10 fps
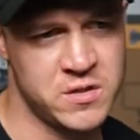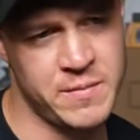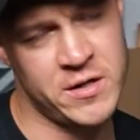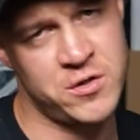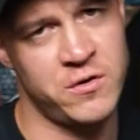to
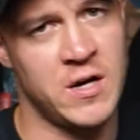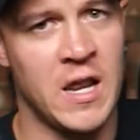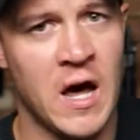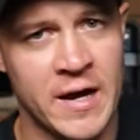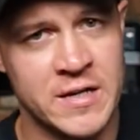make sure it
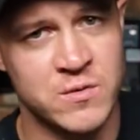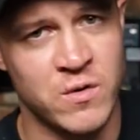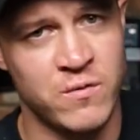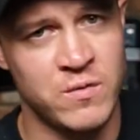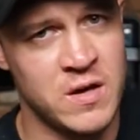aligns
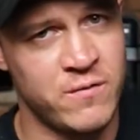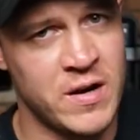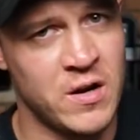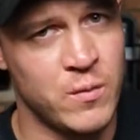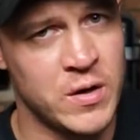with the
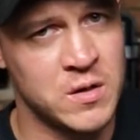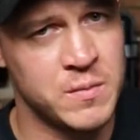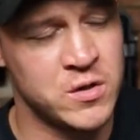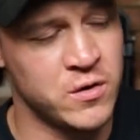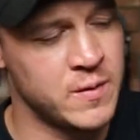event that we're going to
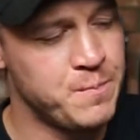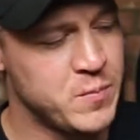be doing.